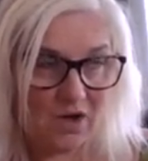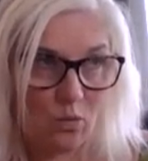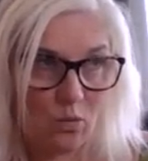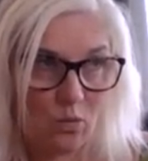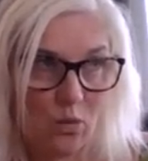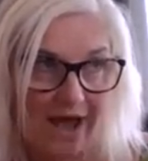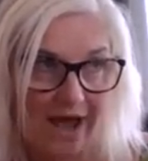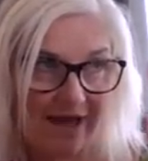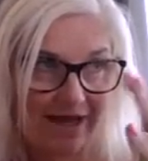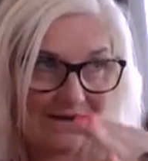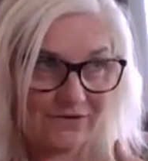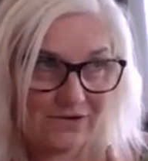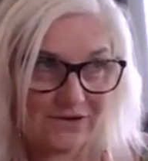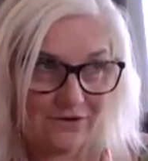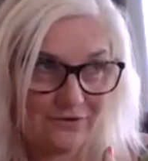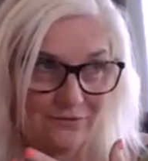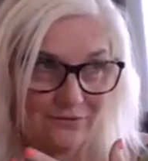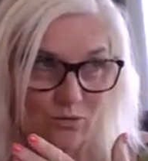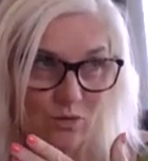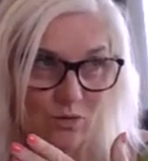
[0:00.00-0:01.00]
Waves
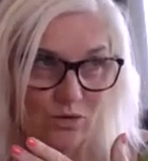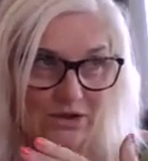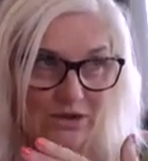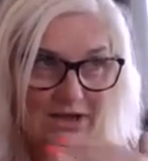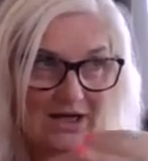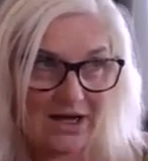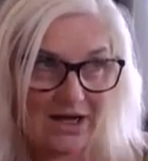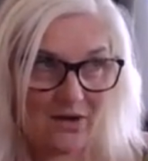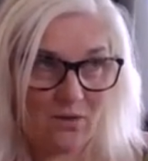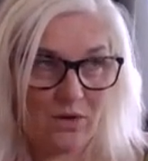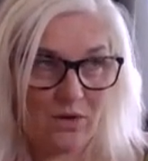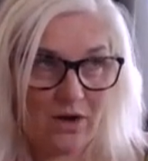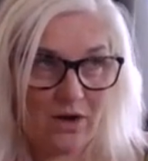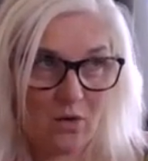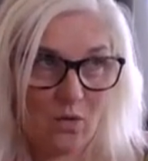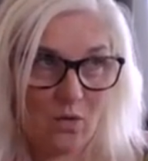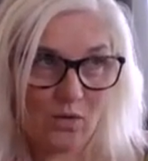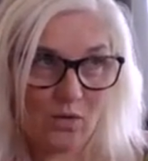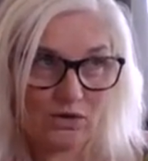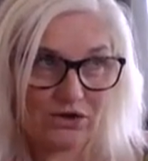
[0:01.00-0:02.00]
of water.
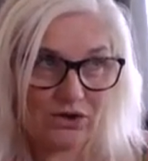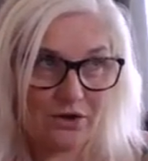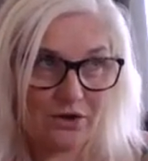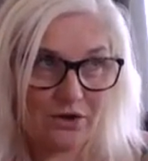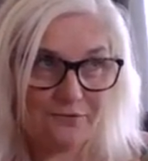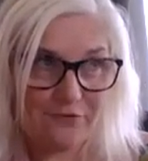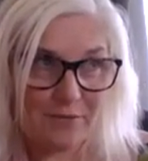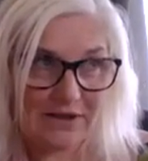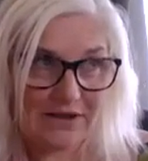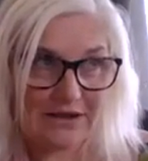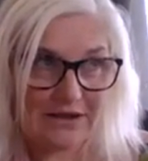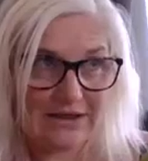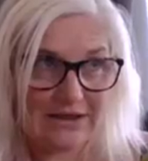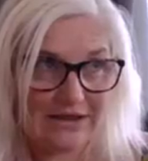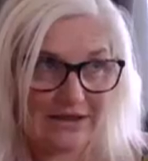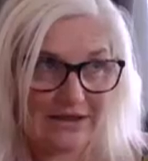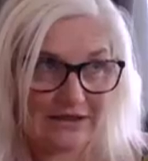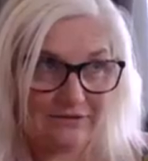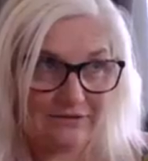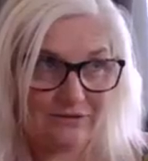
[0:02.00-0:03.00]
Also, from a
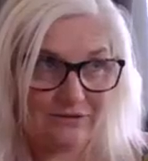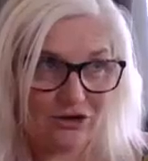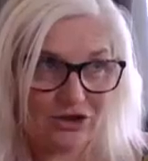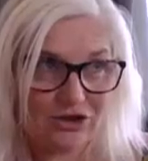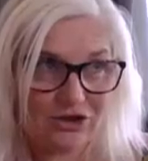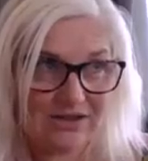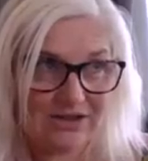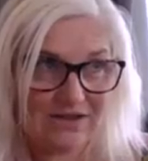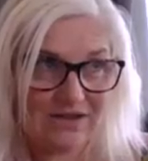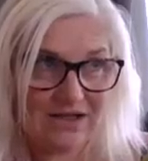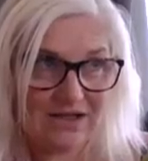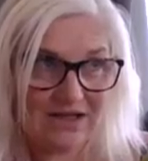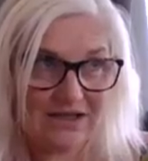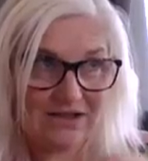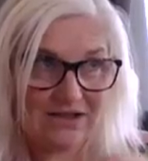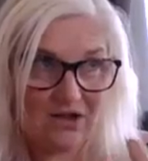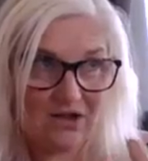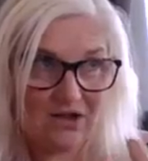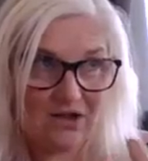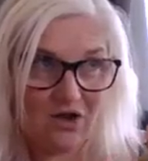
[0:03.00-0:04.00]
collective
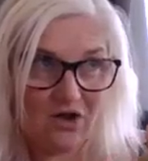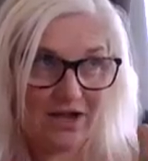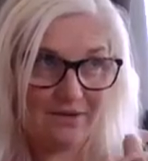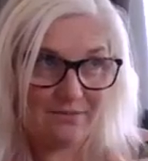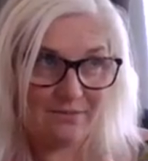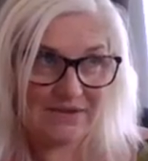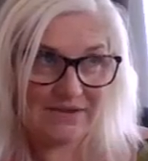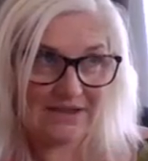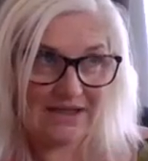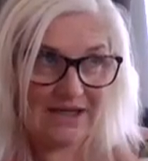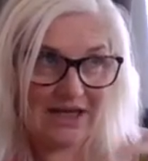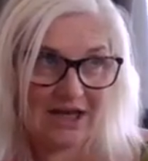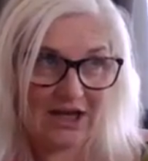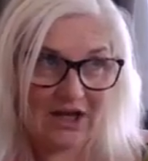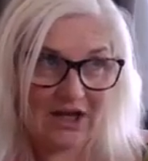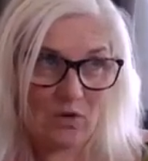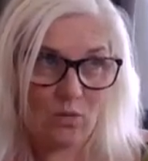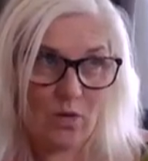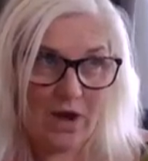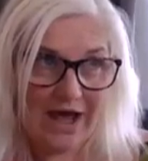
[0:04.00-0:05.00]
consciousness, I am
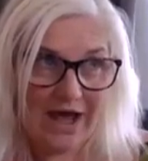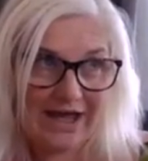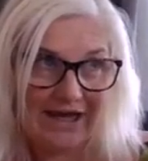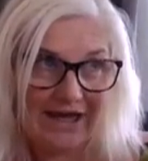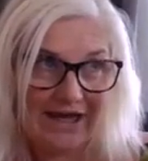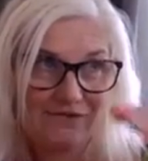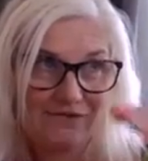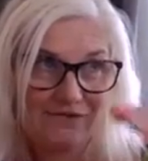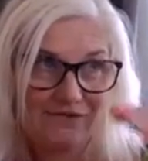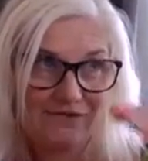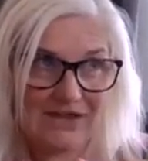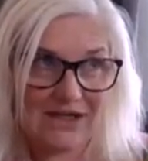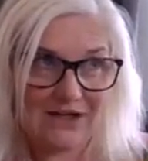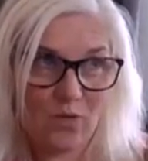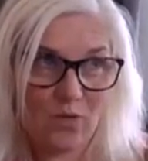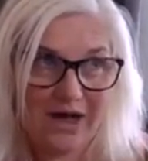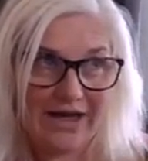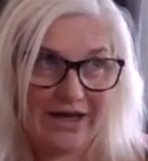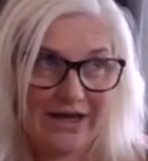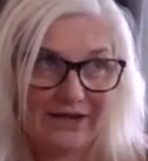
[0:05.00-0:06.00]
seeing waves
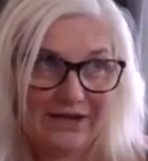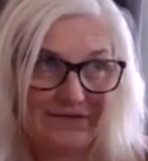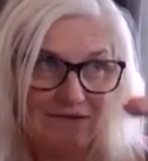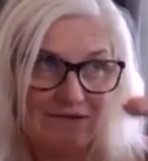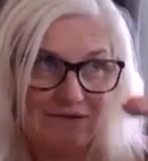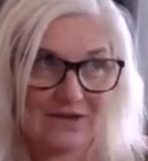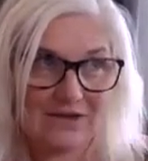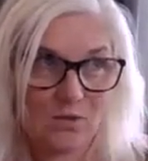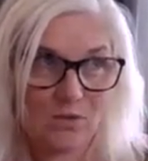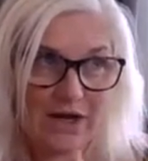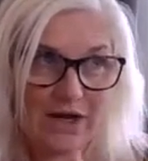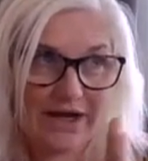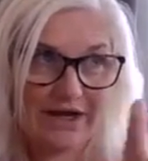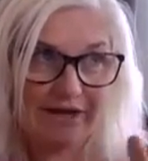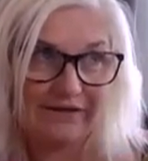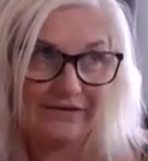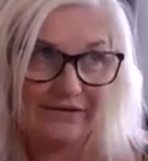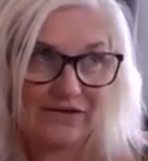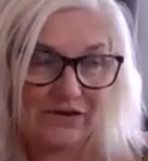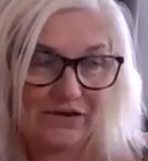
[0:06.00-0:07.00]
and waves and
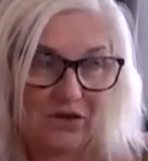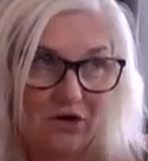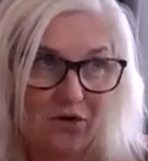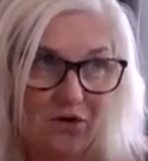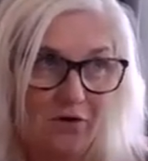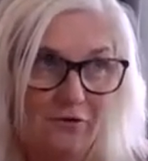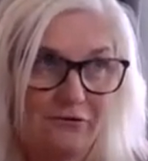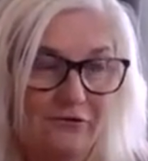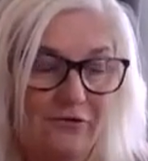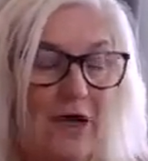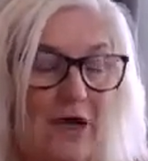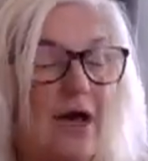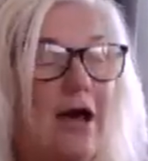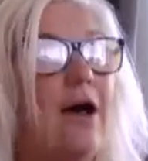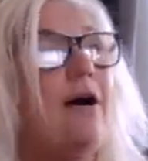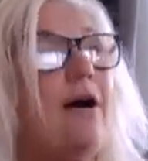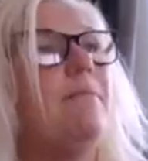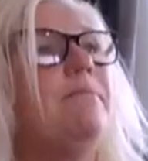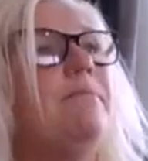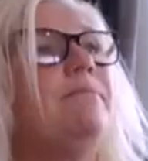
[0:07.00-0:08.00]
waves of
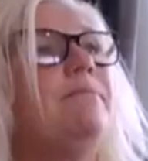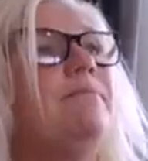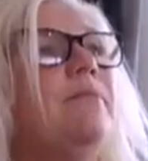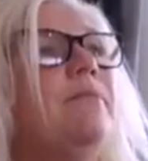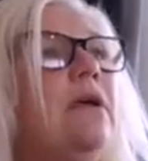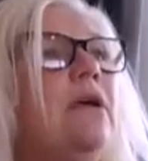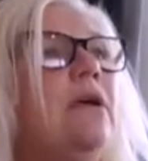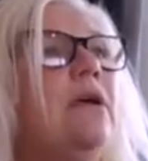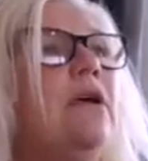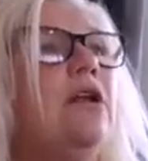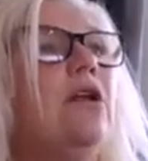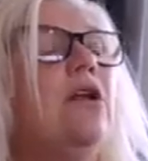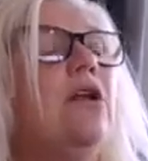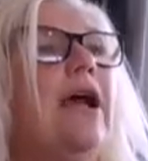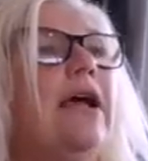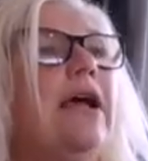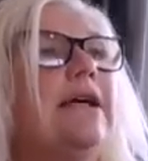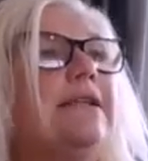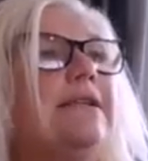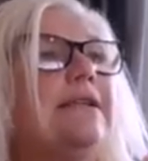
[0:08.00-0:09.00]

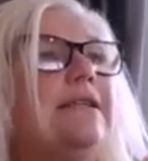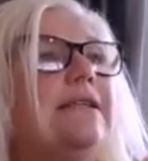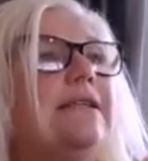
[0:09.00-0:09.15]
like a